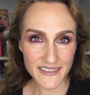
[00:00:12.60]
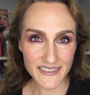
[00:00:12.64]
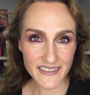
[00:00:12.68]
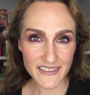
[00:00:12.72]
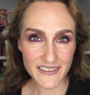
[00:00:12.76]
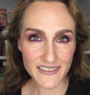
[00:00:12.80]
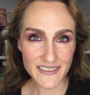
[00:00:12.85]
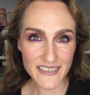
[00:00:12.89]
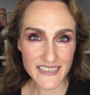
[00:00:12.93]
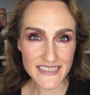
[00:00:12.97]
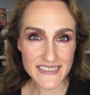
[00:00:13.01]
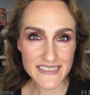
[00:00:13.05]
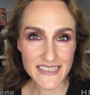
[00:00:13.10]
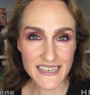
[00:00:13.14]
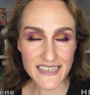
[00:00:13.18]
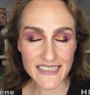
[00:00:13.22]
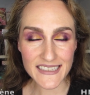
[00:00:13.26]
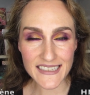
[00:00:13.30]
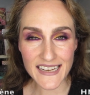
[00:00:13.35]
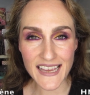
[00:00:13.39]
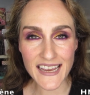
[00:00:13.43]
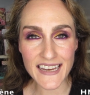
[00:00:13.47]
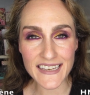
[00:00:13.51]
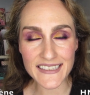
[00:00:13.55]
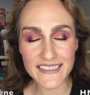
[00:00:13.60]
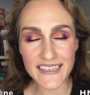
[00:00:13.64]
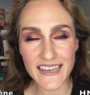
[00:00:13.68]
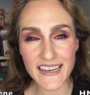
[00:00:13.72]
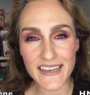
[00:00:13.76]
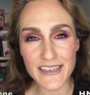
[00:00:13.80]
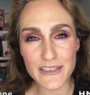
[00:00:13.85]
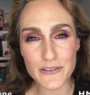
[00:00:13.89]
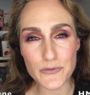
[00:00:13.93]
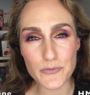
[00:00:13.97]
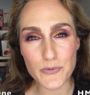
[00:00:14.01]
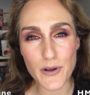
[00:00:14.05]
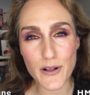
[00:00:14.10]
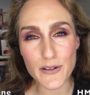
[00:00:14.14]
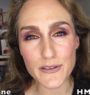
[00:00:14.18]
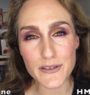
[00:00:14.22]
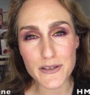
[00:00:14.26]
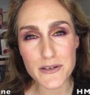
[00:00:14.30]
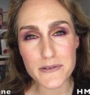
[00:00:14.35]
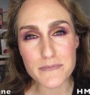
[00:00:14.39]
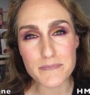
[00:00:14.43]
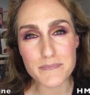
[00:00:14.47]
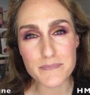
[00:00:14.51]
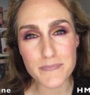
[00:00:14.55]
there, it's Hélène, and
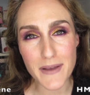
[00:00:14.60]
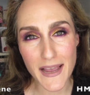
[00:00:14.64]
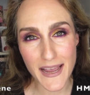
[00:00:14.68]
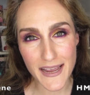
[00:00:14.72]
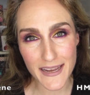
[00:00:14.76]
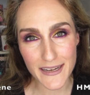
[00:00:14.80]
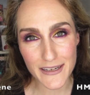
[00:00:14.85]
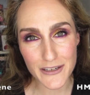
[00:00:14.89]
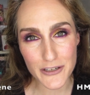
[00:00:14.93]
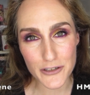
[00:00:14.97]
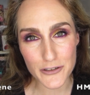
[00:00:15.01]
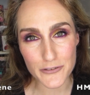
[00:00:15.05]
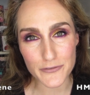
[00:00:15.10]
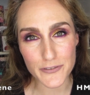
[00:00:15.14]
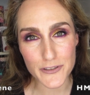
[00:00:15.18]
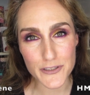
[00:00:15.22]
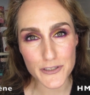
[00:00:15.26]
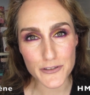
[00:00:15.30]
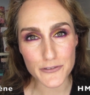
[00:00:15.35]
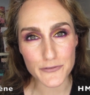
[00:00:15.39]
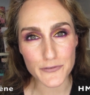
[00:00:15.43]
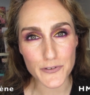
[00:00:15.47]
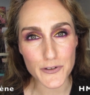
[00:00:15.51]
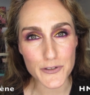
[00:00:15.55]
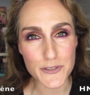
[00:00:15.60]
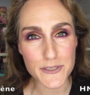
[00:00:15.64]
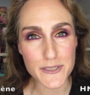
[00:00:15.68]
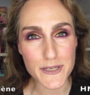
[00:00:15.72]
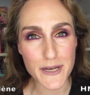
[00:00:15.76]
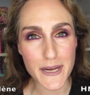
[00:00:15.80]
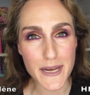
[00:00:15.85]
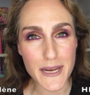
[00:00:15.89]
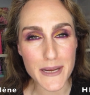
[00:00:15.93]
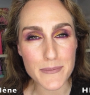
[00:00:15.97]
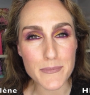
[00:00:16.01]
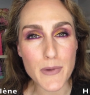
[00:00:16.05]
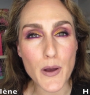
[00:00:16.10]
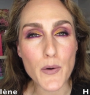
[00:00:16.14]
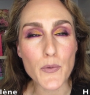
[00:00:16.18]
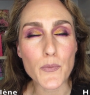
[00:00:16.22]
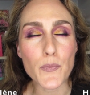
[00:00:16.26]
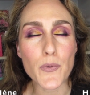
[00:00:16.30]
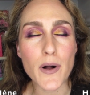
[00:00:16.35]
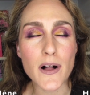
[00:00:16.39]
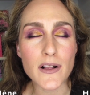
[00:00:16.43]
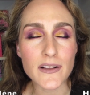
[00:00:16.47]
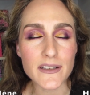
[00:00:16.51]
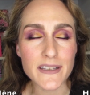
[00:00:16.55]
welcome back, or if it's your first time,
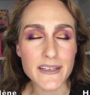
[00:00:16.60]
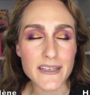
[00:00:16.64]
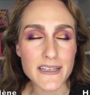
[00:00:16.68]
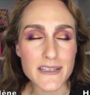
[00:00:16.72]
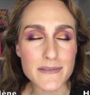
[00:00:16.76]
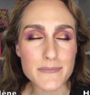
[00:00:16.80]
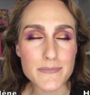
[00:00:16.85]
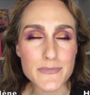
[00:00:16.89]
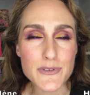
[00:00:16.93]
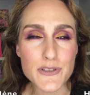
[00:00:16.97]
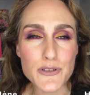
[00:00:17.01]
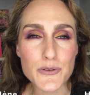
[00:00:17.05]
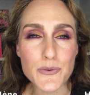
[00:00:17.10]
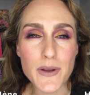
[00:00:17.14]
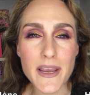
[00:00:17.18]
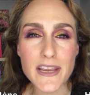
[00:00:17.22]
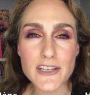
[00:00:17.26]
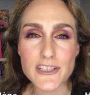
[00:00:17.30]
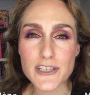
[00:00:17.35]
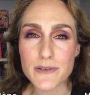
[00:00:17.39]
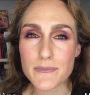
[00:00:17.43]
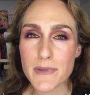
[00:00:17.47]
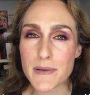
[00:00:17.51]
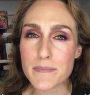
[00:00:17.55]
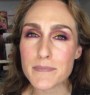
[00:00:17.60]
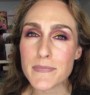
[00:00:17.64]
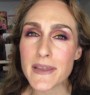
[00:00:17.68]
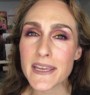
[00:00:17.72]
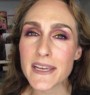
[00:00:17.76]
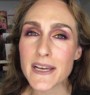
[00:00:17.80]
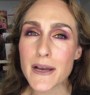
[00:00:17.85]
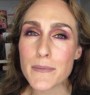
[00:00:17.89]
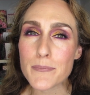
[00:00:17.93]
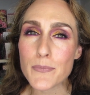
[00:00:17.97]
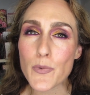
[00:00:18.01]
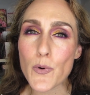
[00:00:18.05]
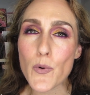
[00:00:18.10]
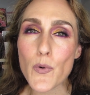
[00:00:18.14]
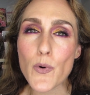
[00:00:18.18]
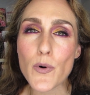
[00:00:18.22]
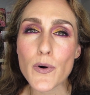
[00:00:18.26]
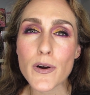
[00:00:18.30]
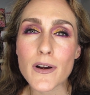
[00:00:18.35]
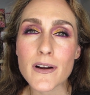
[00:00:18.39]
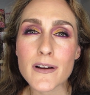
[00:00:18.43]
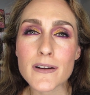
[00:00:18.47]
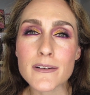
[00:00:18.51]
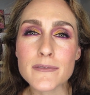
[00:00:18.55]
welcome to HMM Makeup,
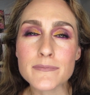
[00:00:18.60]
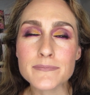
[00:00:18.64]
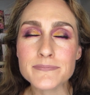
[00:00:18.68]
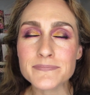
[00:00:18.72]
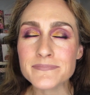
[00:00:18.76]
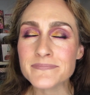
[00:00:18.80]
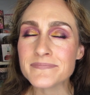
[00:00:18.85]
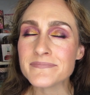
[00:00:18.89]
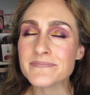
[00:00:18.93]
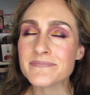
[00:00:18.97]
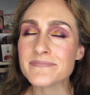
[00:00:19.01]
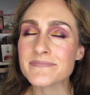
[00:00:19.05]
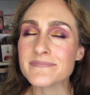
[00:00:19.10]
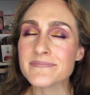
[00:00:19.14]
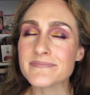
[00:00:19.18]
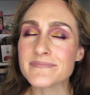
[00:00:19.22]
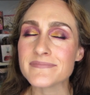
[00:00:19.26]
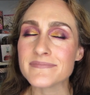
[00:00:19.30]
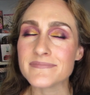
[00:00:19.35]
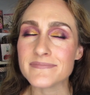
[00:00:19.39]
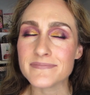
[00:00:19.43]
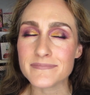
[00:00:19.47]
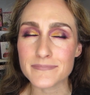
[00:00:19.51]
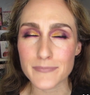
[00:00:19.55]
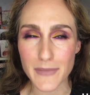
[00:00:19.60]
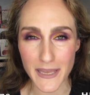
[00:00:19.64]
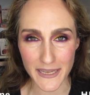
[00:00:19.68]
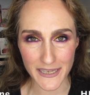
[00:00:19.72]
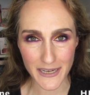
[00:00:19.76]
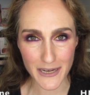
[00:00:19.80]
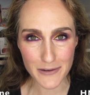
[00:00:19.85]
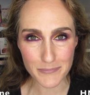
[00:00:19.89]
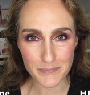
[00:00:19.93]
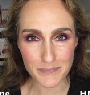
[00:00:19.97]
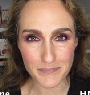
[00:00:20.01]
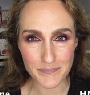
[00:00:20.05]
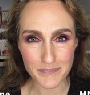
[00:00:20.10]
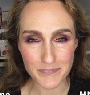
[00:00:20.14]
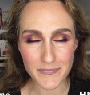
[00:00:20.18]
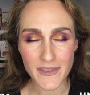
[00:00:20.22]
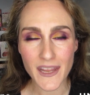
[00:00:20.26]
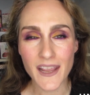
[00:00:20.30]
or makeup.